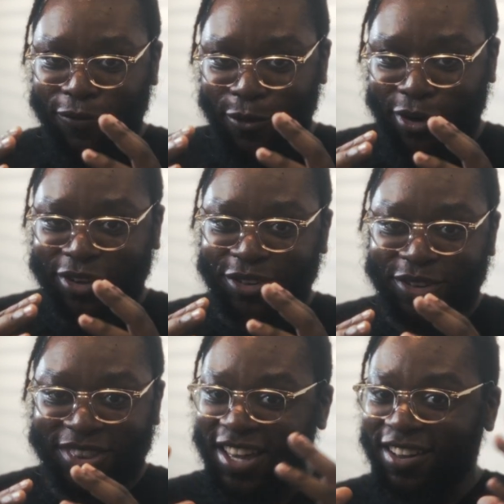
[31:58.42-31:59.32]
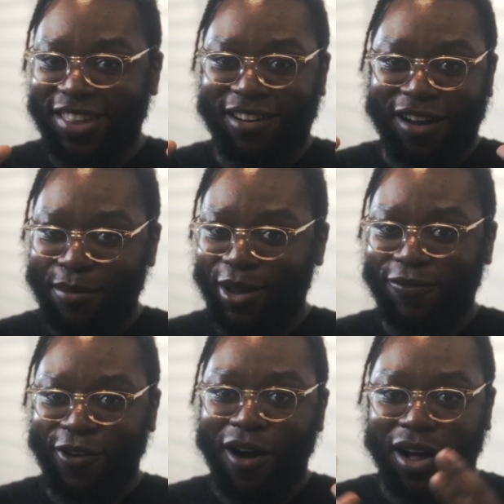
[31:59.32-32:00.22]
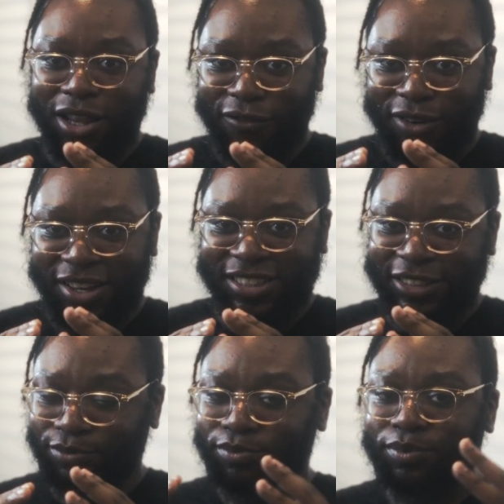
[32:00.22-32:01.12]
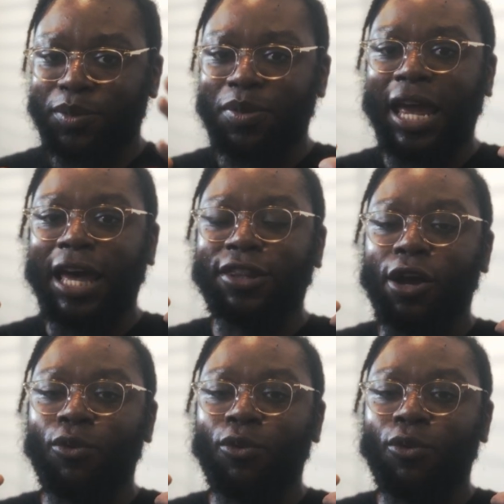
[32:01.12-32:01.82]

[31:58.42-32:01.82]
for you. They're, they're coming for all of us. And they